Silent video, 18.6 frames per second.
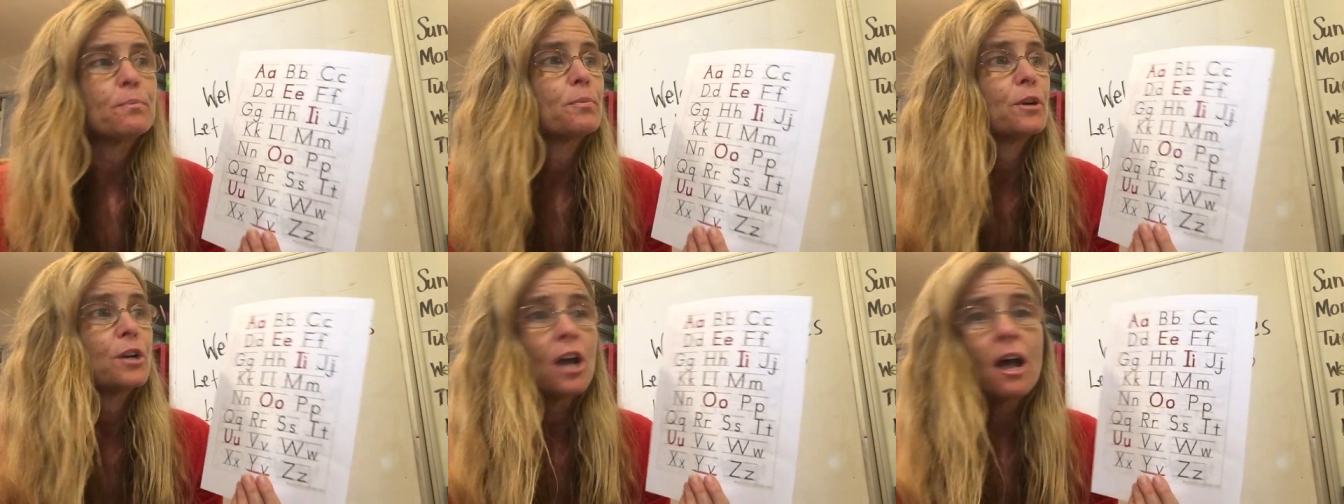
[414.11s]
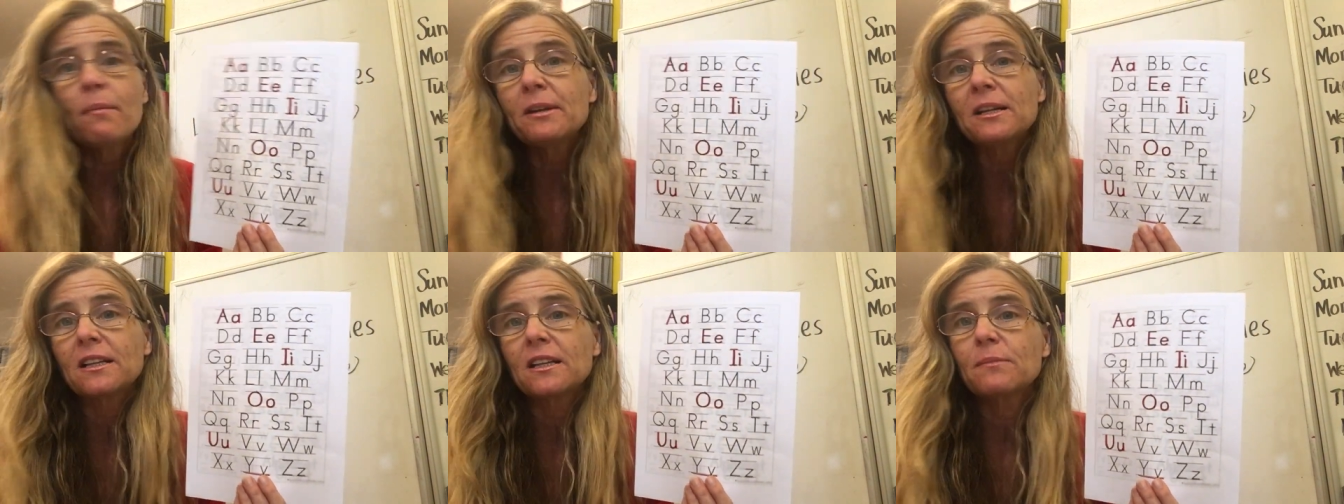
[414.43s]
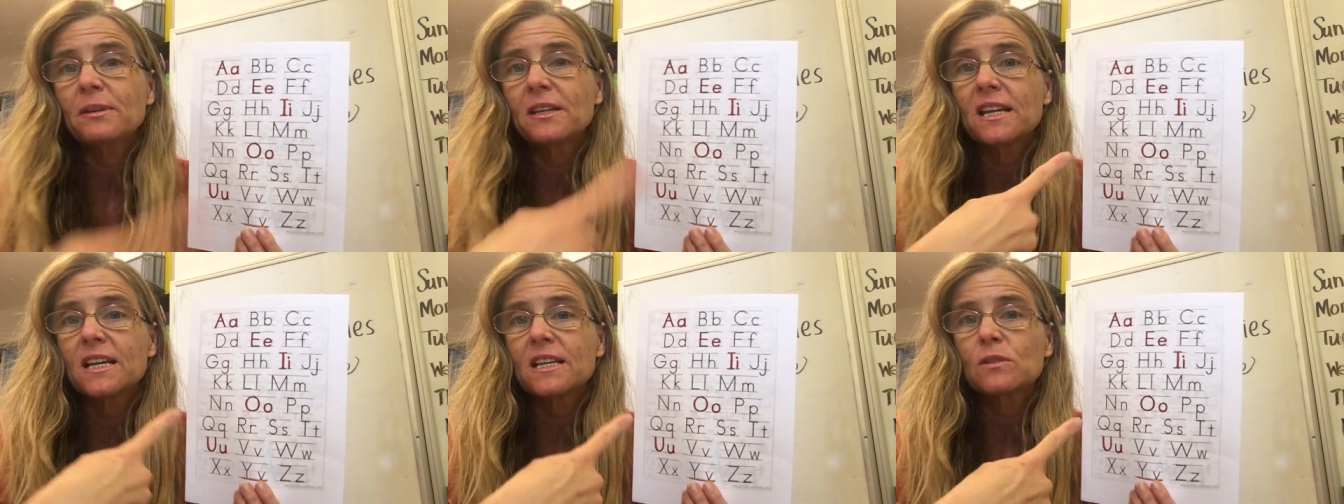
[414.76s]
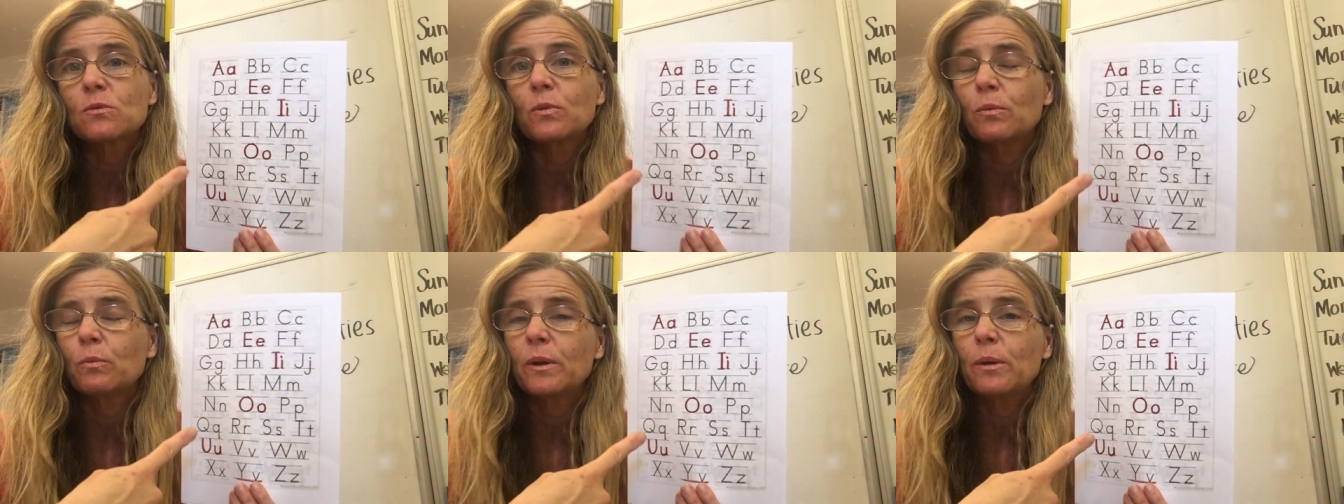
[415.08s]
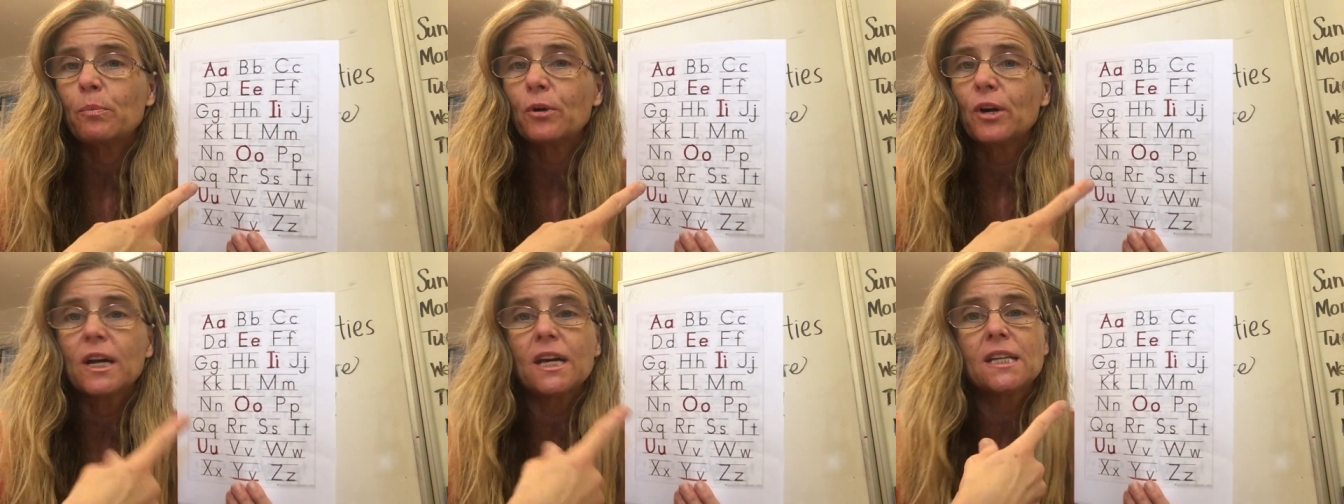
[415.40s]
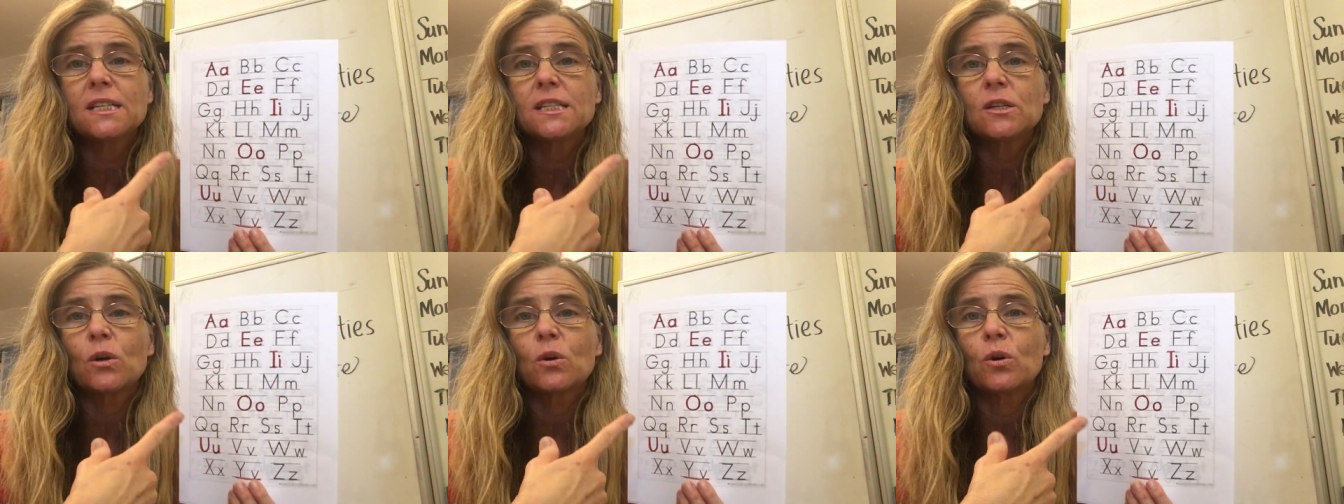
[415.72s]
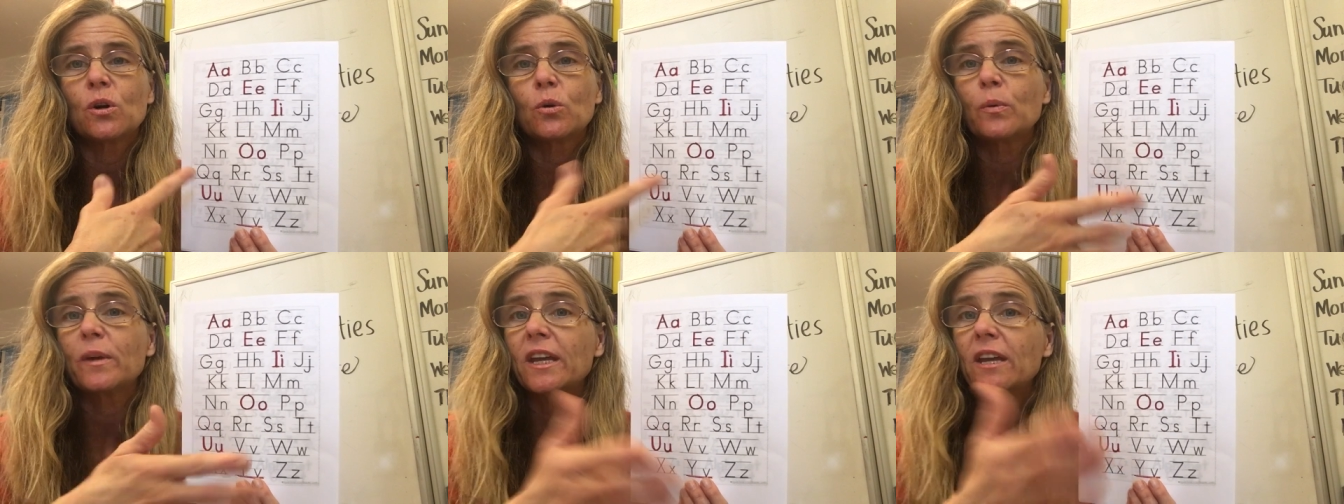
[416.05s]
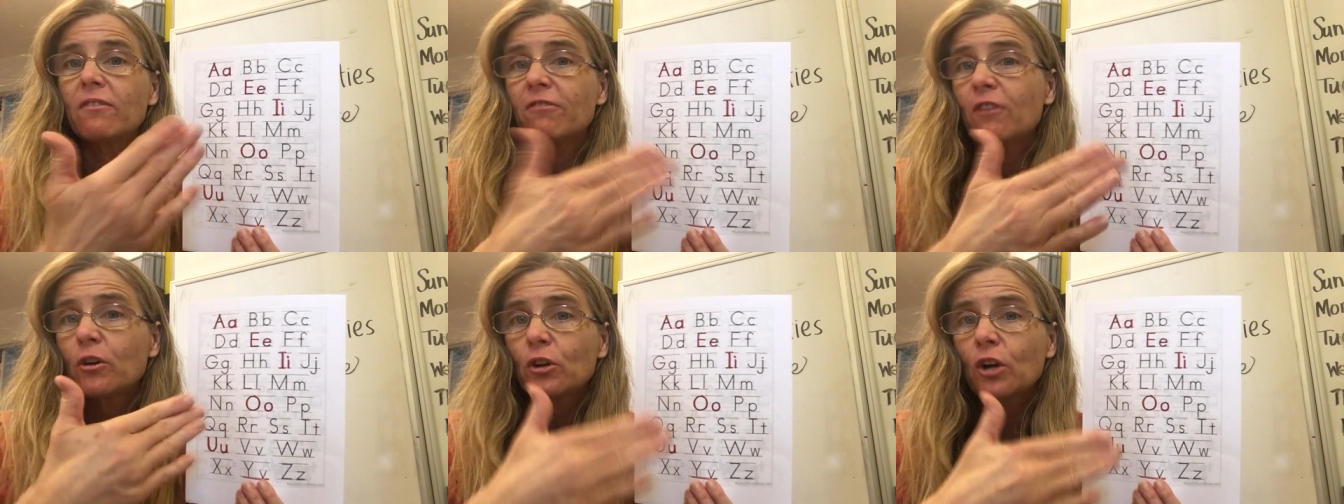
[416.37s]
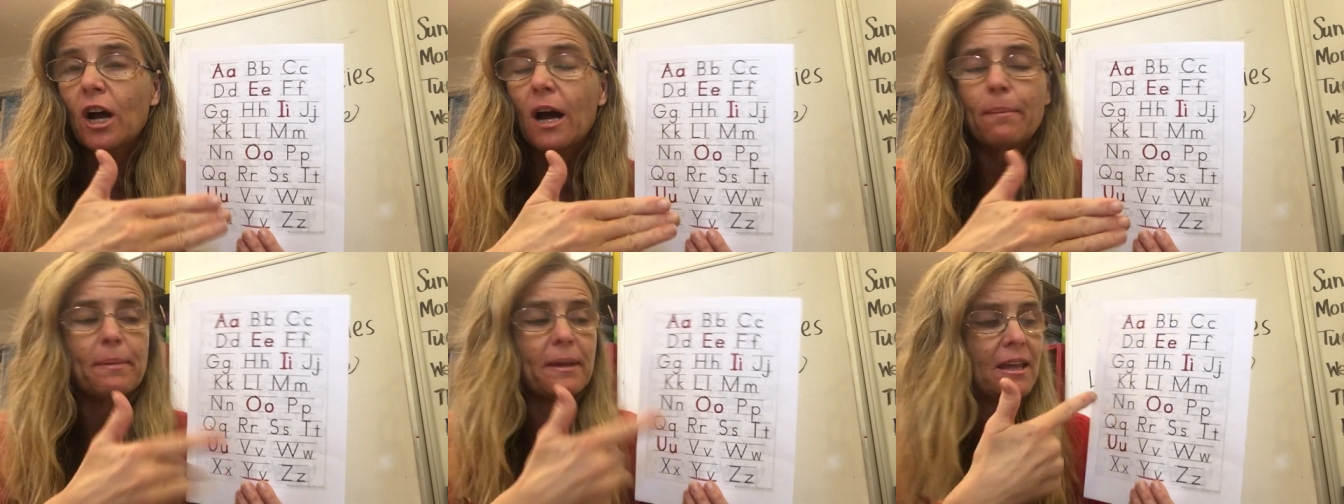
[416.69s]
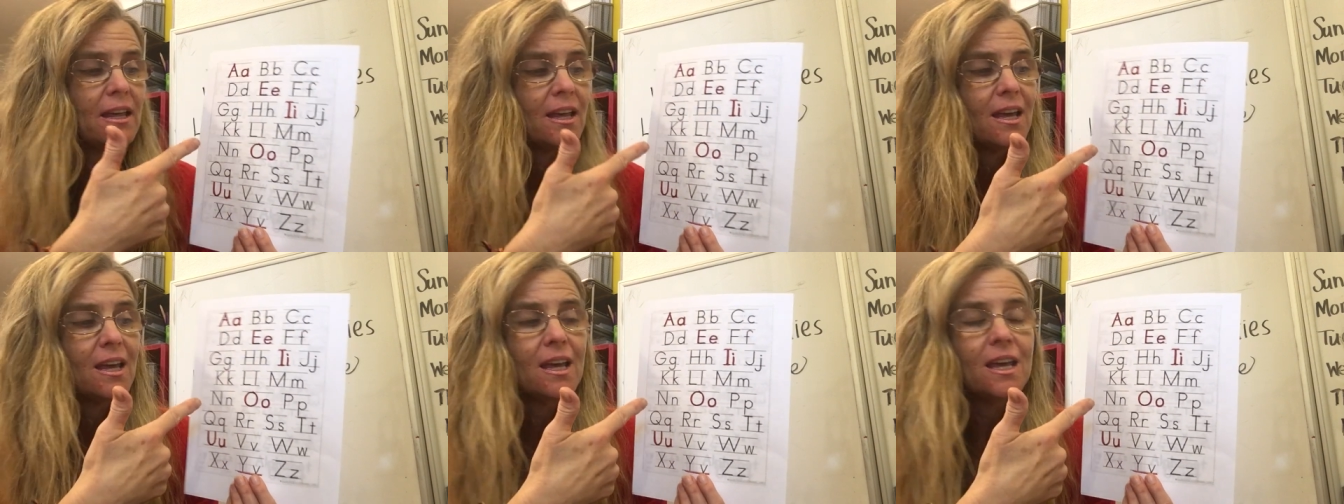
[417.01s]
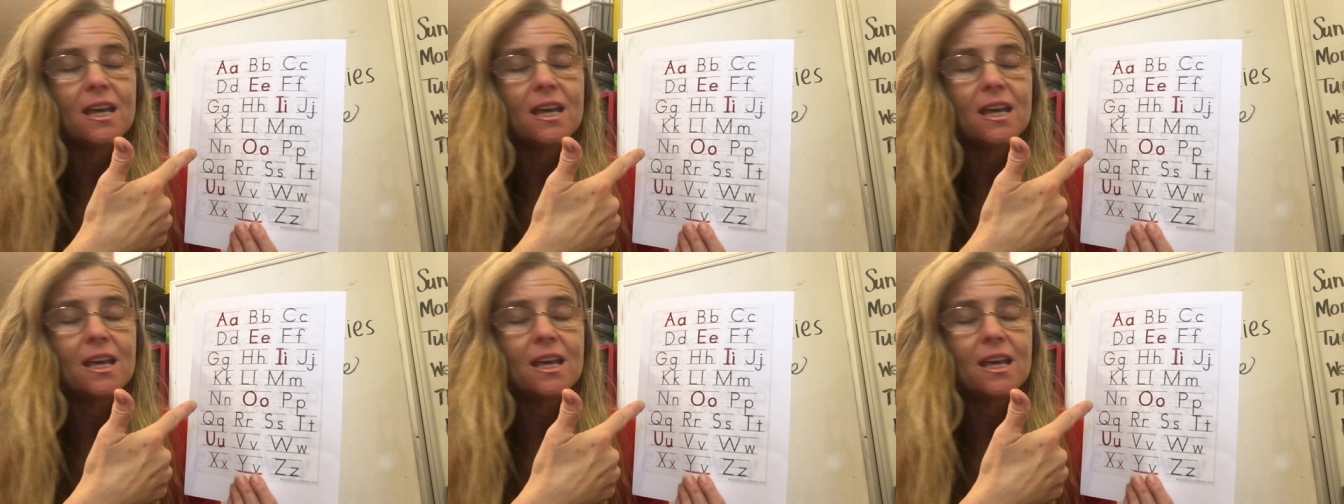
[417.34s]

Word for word: predominantly because when we print or we photocopy,